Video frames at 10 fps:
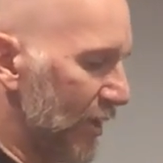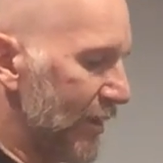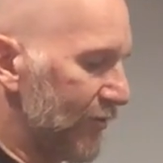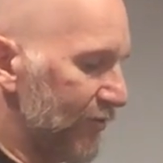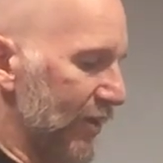
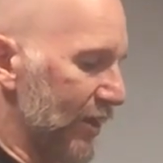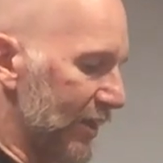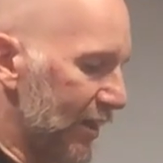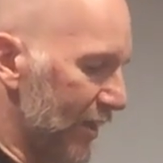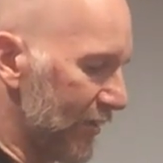And that's fine.
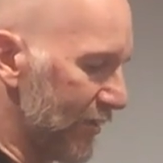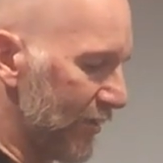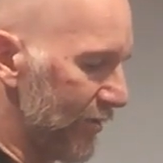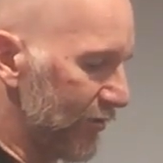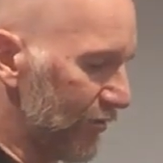Again,
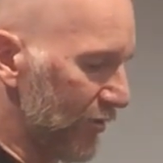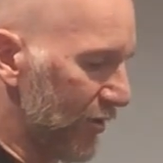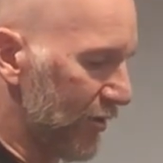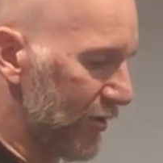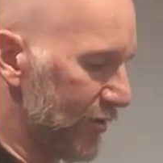this is
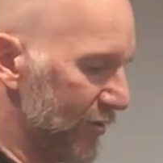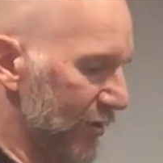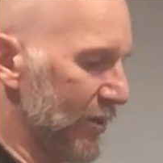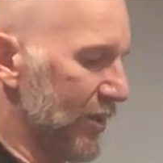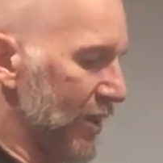all,
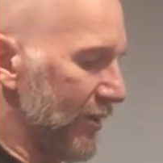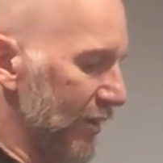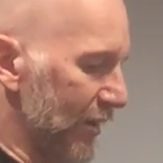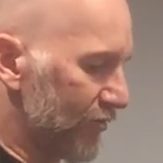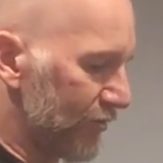
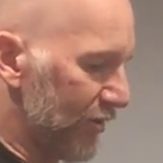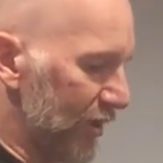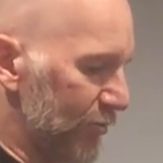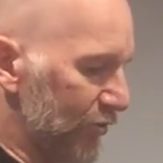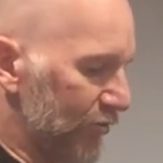the electrical
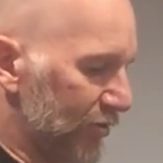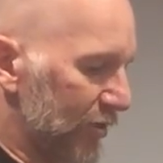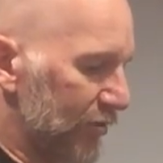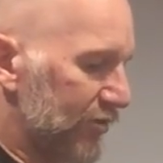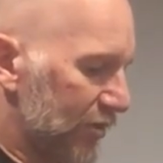tape is
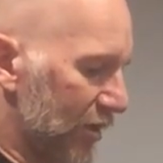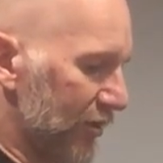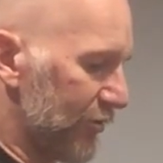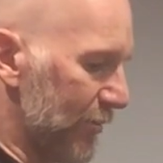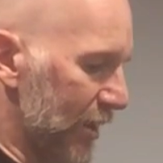just the
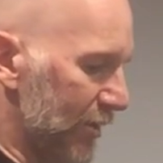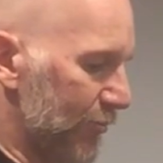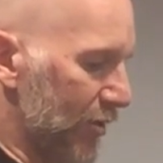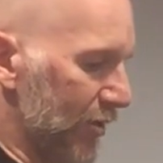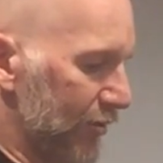cosmetic
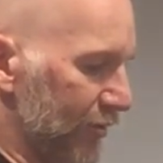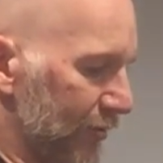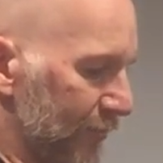part.